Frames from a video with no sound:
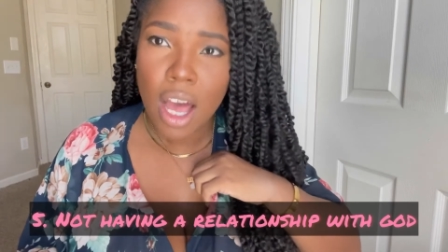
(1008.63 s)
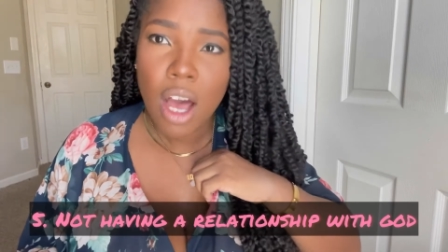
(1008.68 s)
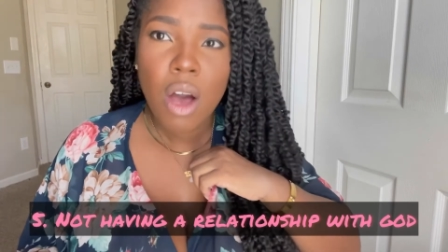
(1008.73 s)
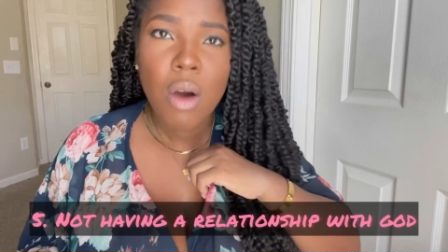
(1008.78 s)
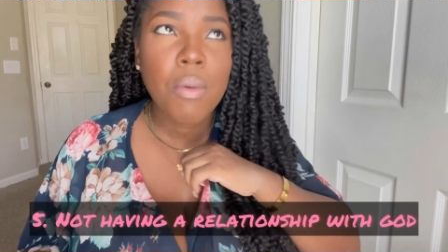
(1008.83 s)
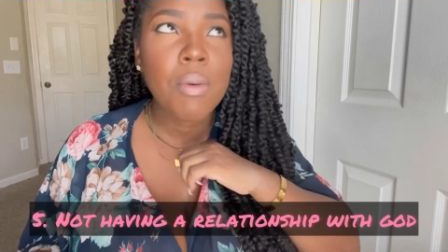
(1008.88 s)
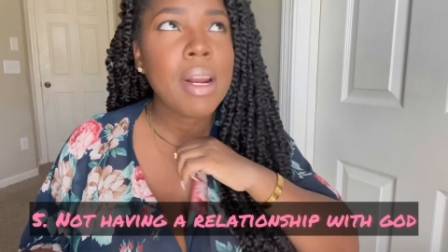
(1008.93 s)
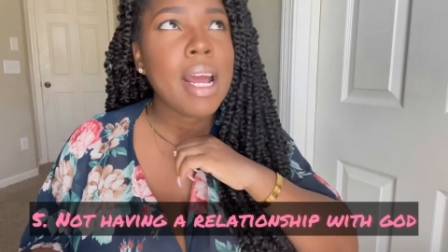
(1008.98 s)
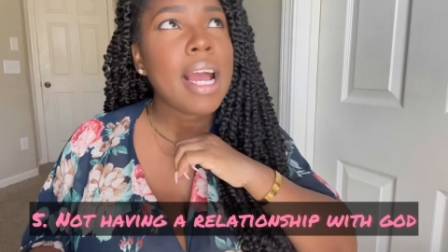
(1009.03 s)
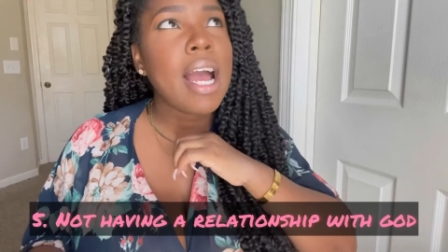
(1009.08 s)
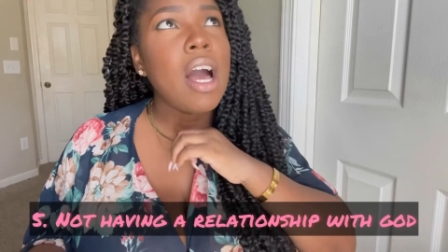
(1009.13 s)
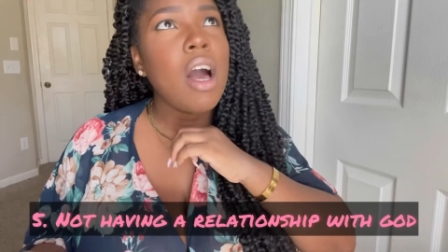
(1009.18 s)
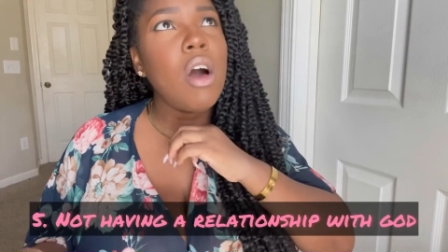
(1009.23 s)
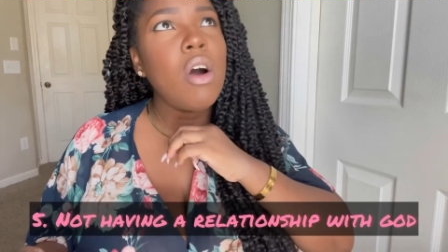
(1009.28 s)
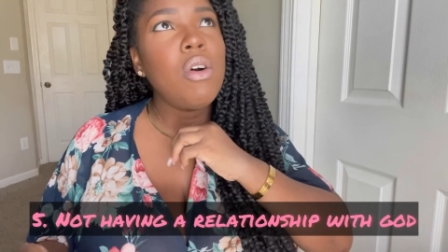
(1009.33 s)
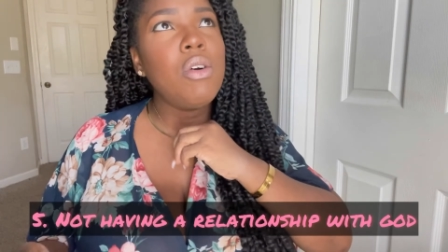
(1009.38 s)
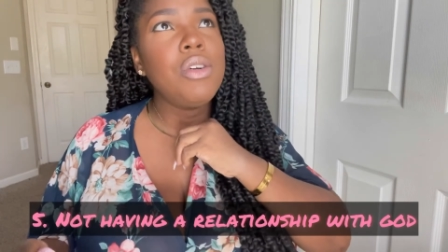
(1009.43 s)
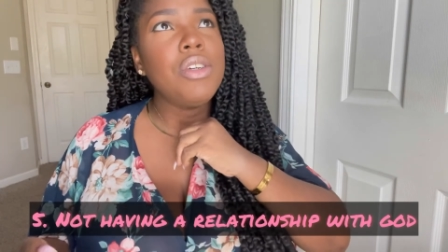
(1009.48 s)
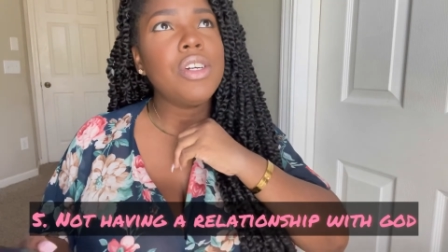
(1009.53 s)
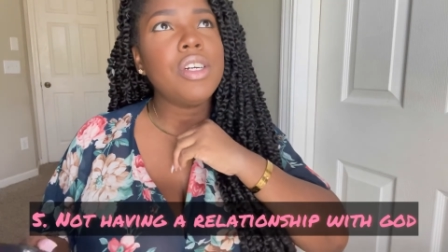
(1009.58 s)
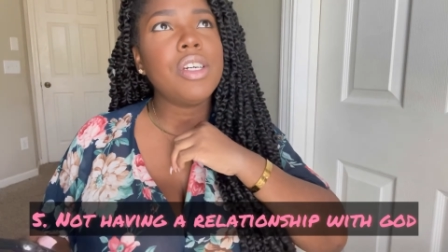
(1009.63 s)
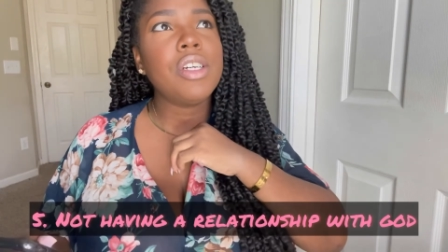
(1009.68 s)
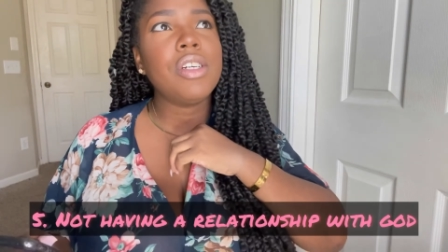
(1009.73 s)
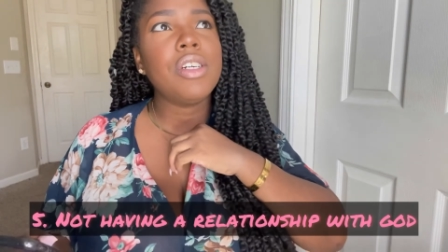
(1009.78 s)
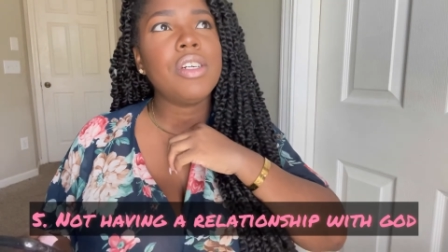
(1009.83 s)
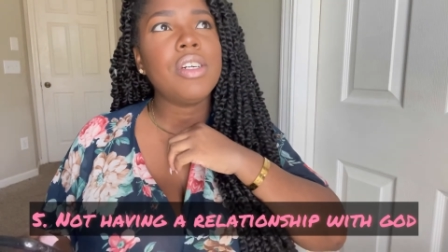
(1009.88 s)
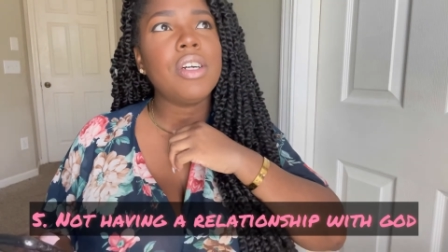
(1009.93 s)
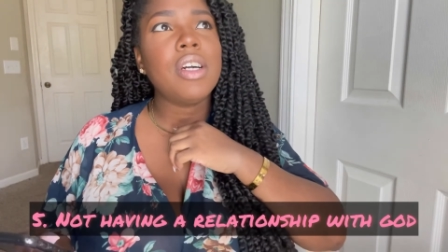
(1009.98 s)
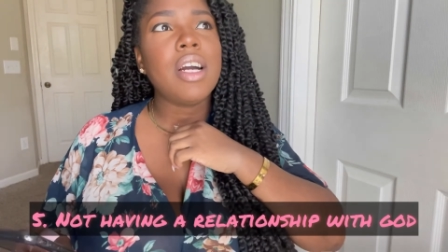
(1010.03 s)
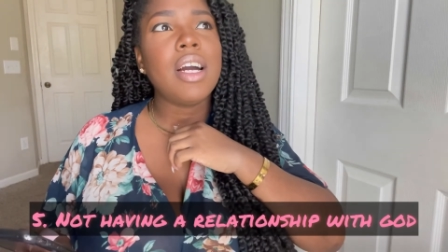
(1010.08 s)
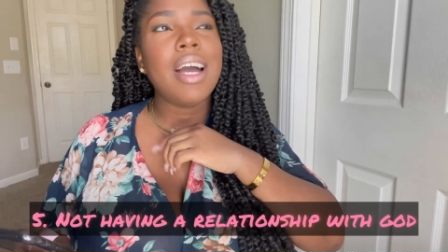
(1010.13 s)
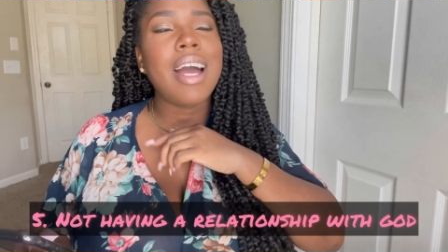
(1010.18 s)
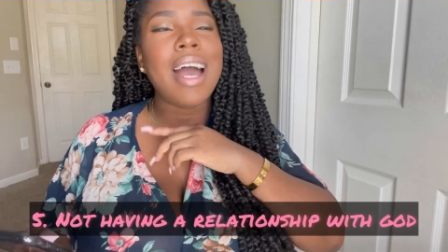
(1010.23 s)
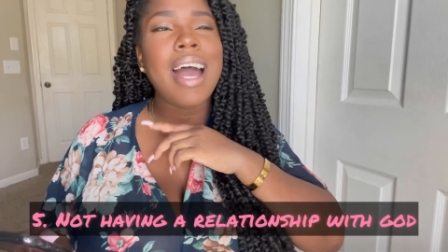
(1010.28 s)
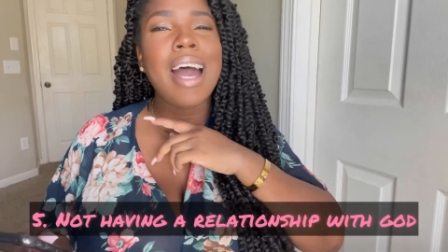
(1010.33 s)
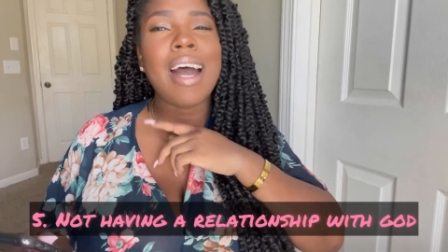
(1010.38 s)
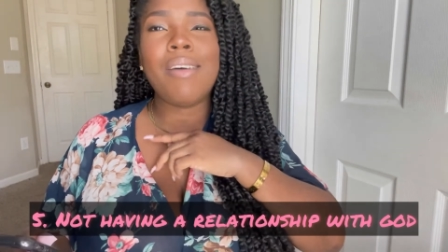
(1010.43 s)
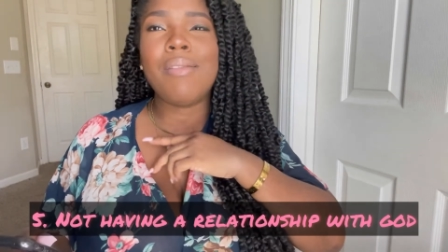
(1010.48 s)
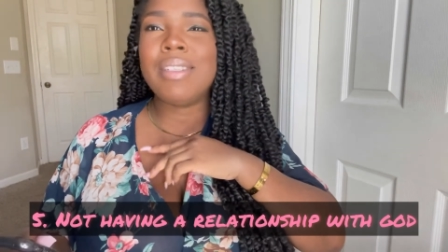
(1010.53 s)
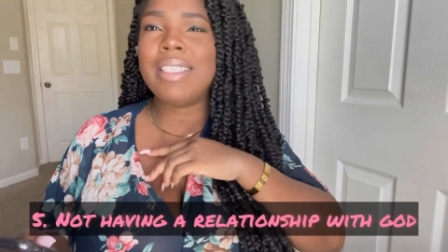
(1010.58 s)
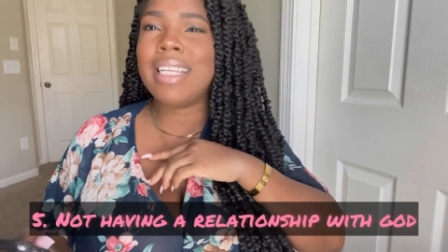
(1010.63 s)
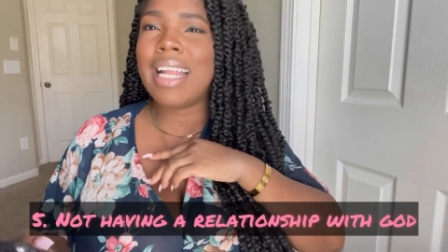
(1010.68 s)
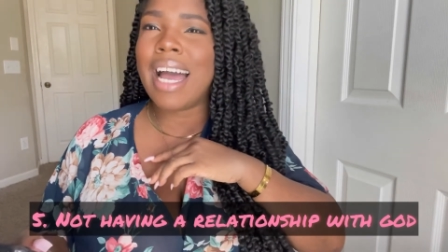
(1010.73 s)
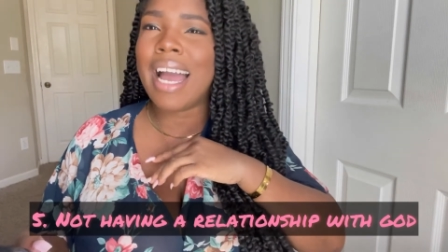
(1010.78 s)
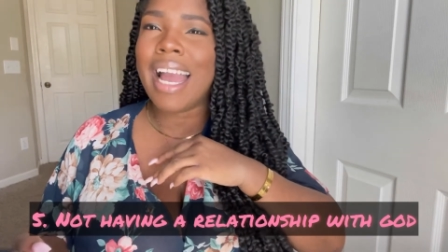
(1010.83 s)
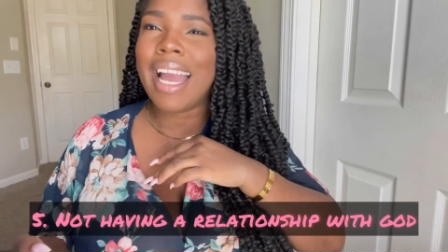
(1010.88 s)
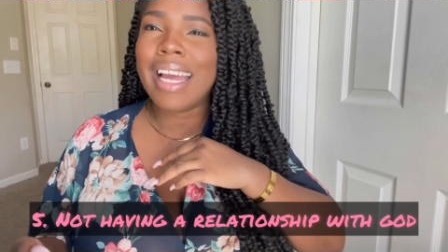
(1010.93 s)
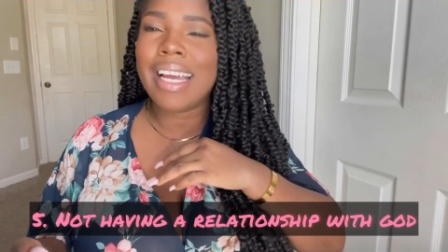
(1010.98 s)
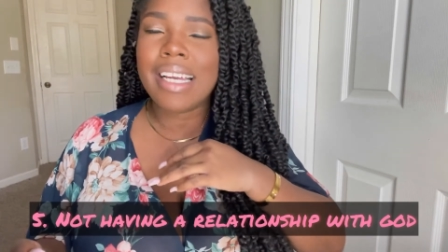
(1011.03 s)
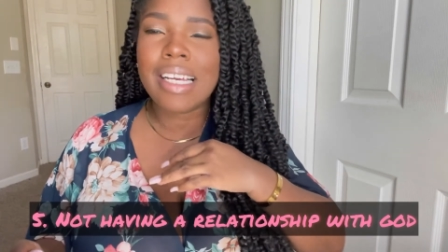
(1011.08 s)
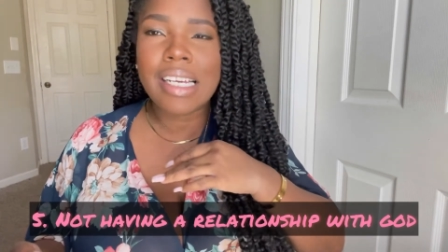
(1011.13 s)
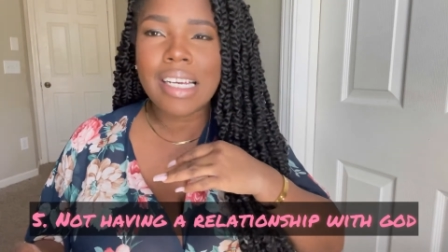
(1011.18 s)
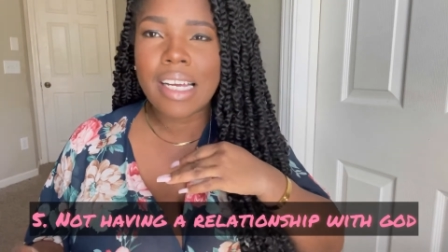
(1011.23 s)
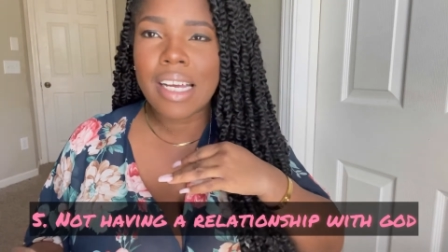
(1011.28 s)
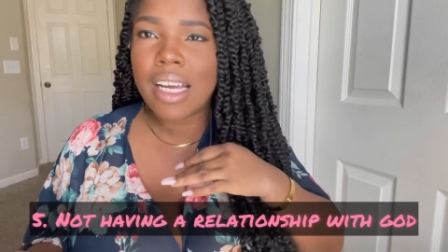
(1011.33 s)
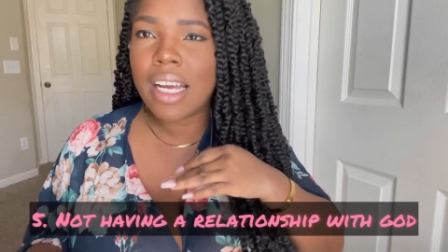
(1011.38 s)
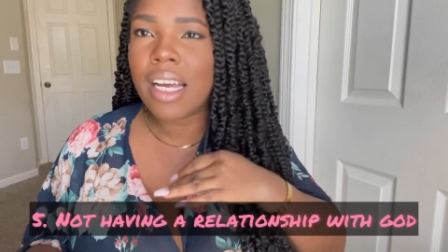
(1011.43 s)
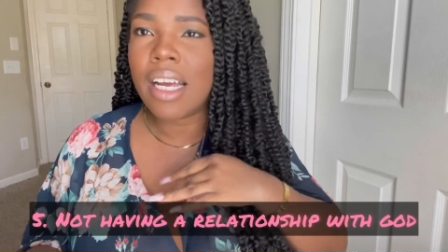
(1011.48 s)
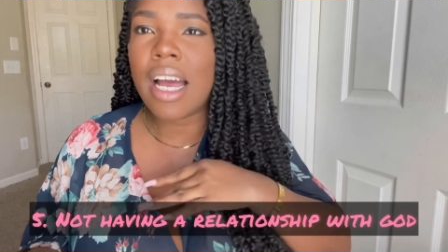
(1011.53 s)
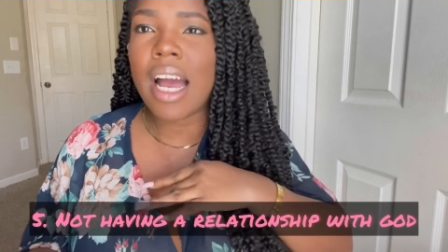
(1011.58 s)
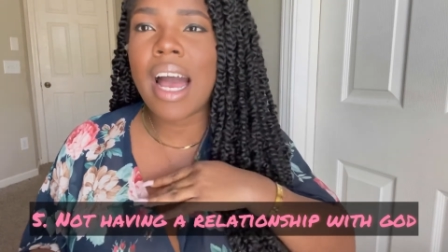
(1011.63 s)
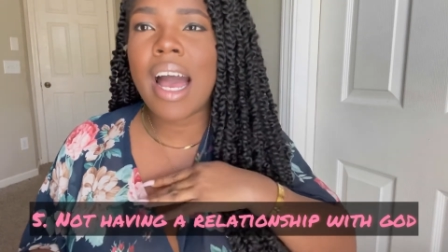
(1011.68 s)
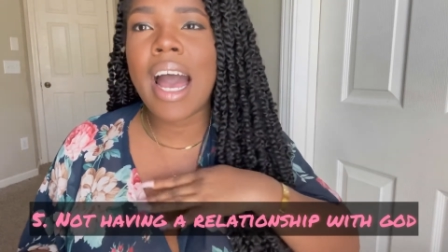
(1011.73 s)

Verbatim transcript: When I got older, I was like, uh,